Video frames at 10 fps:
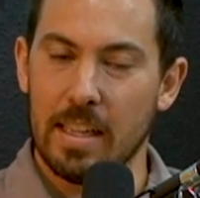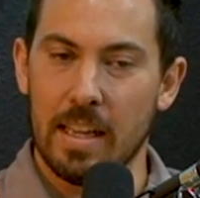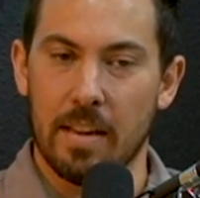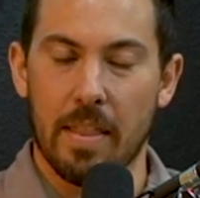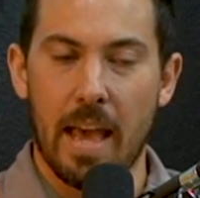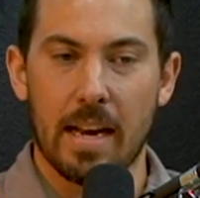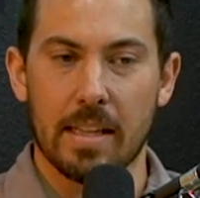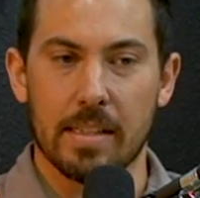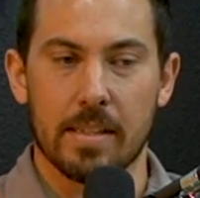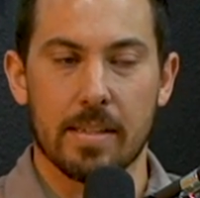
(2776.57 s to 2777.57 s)
And that
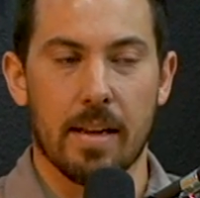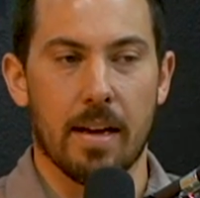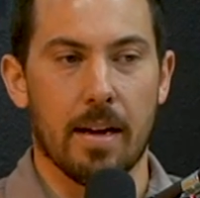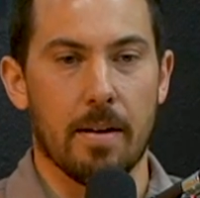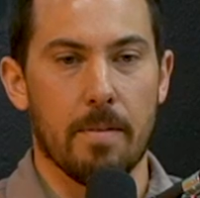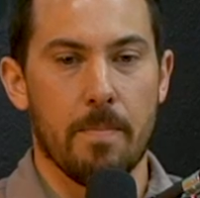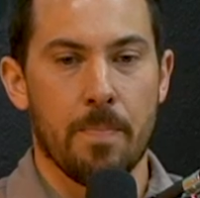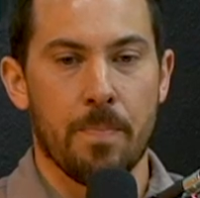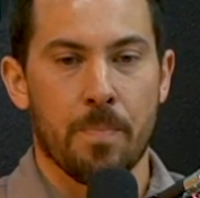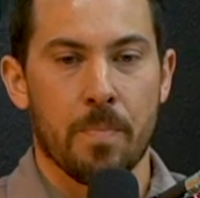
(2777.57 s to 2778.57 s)
is, and
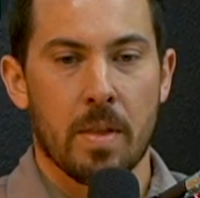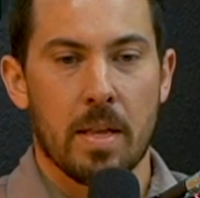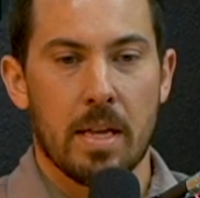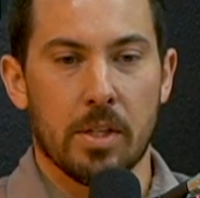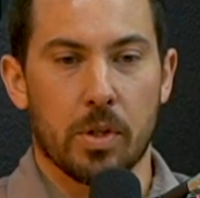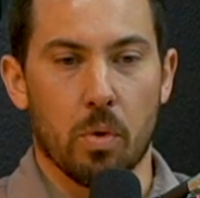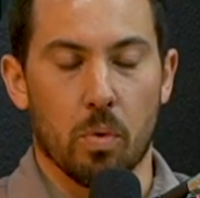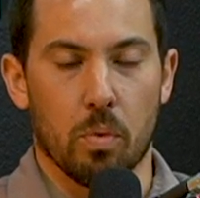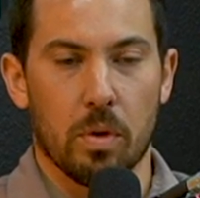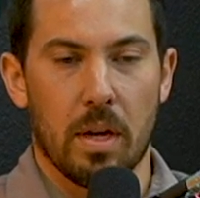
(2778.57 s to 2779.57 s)

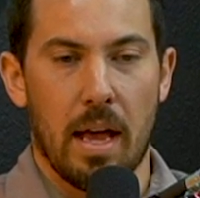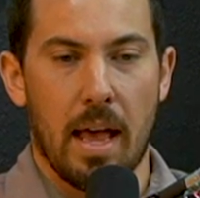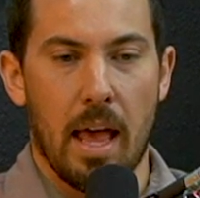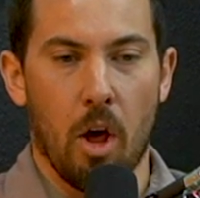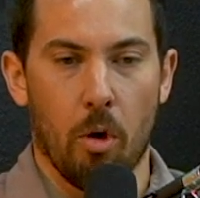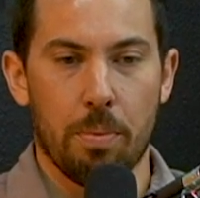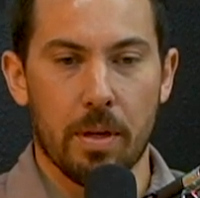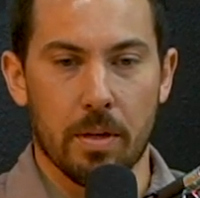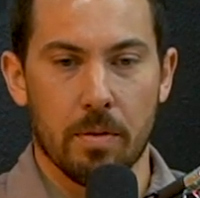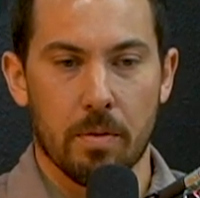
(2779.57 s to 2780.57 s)
so
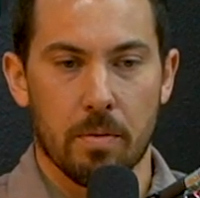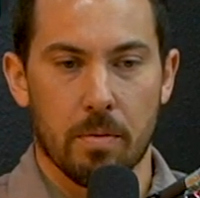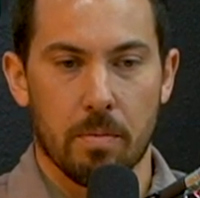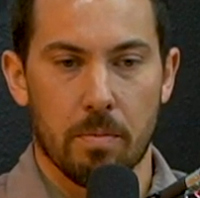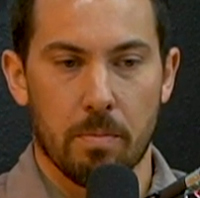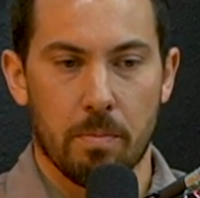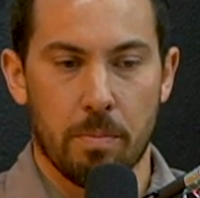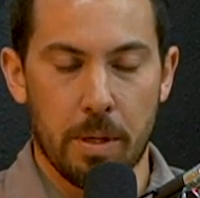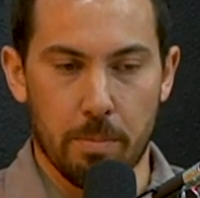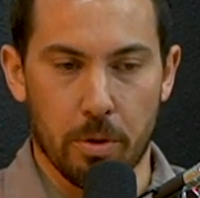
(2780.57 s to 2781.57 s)
helping
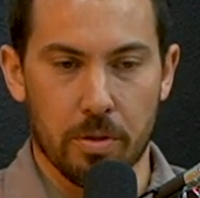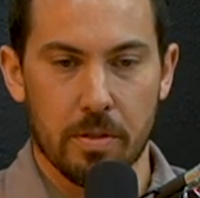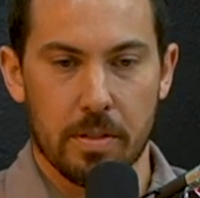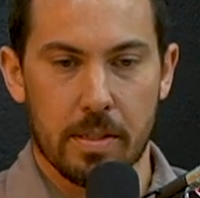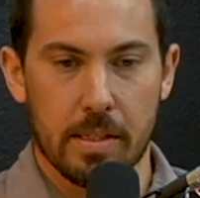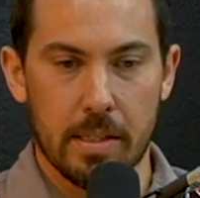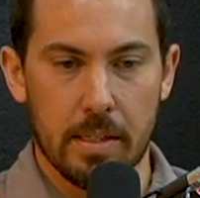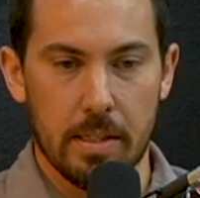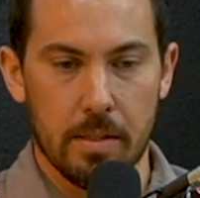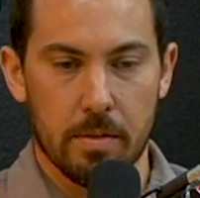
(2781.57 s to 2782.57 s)
people
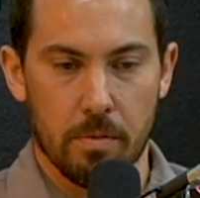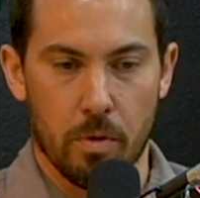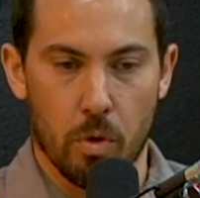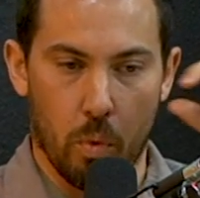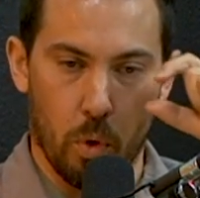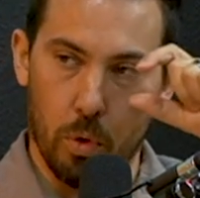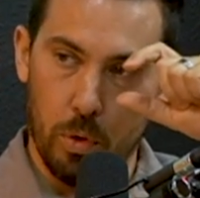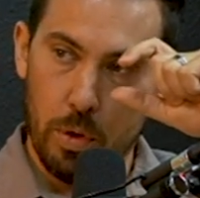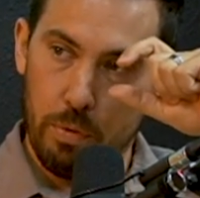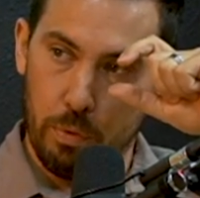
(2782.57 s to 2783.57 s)
see the
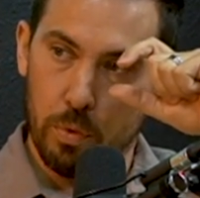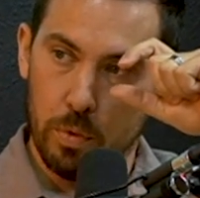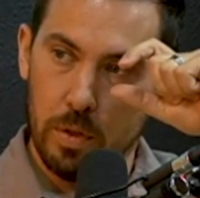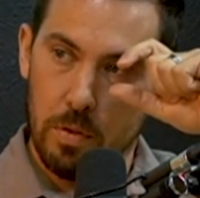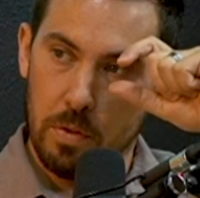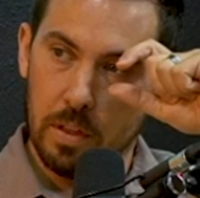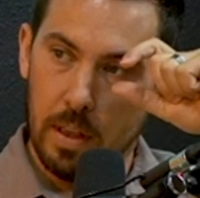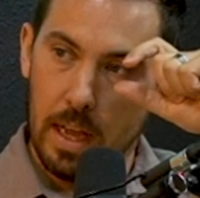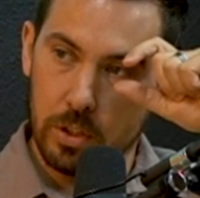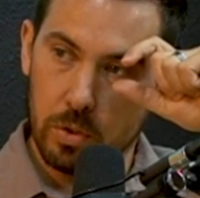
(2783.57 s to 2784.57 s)
world through a
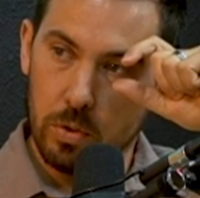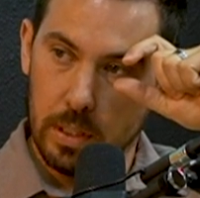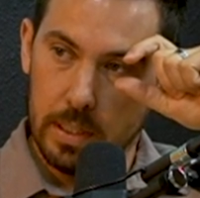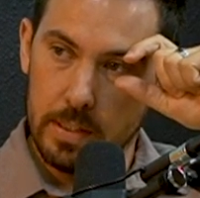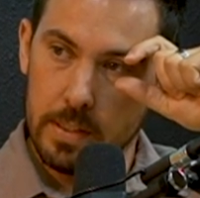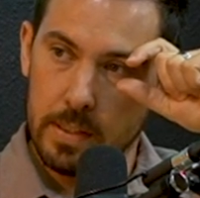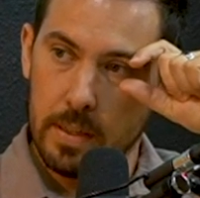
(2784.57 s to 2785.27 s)
theological lens.